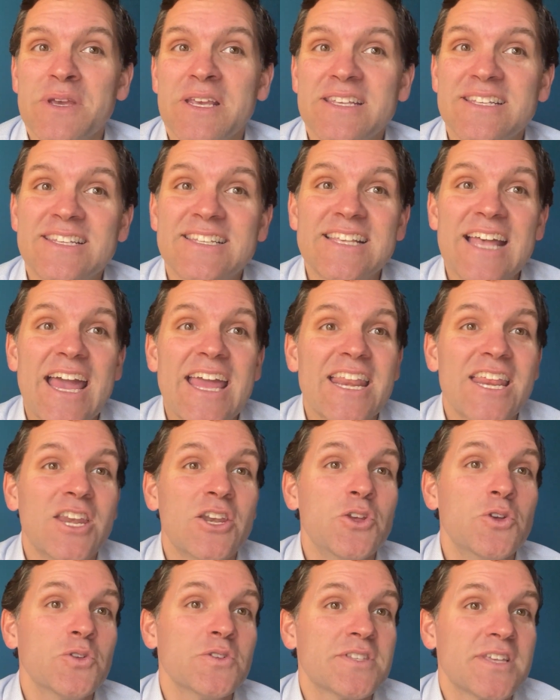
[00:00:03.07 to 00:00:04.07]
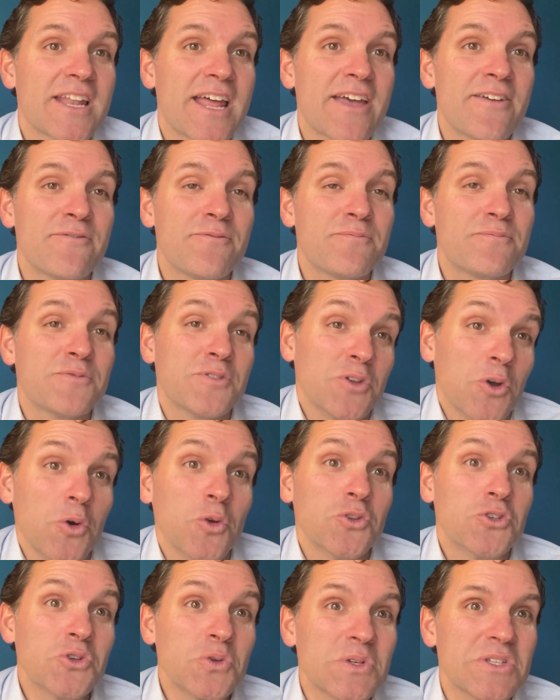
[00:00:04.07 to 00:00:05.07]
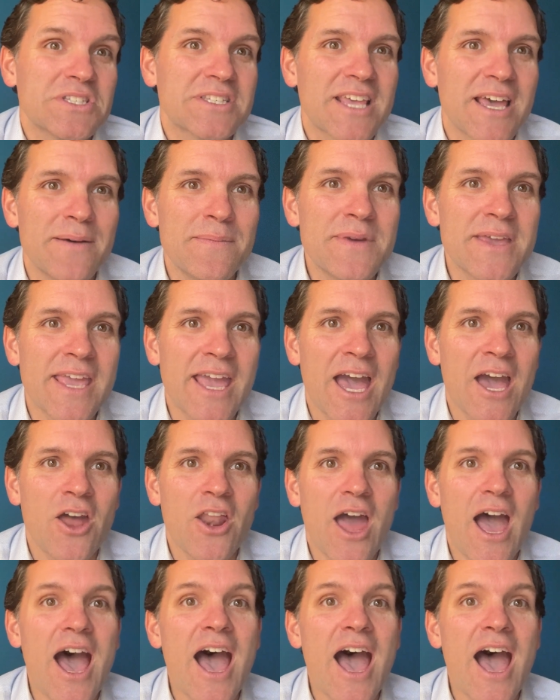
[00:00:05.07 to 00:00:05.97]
exciting news that I've told you is coming out.